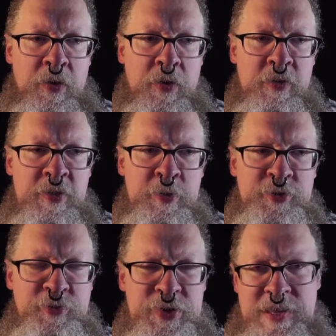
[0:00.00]
and
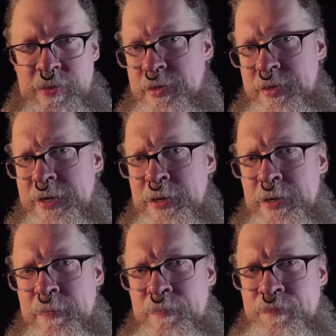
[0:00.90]
there's Retha there.
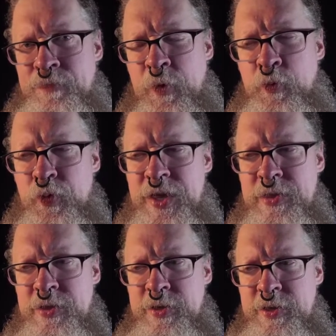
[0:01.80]

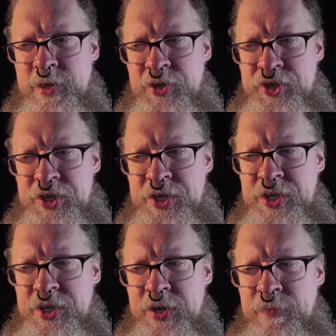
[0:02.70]
Retha,
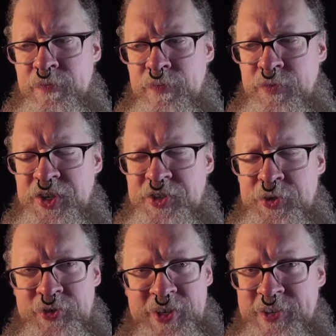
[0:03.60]
she she's in her
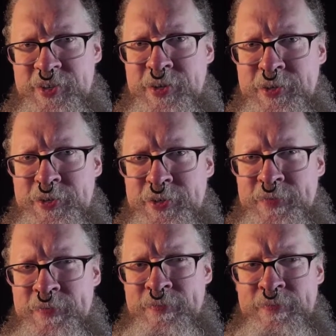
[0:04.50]
60s,
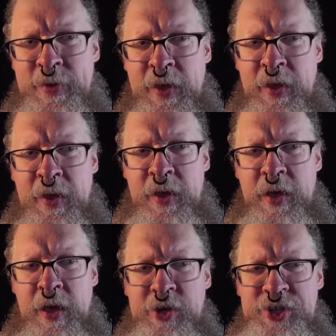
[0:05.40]

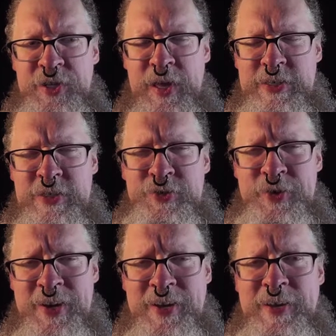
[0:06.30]
and she likes to
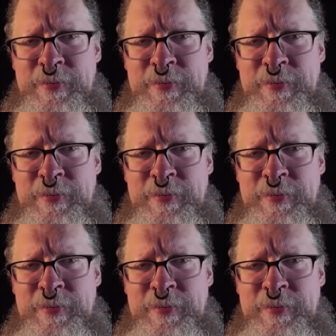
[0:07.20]
drink.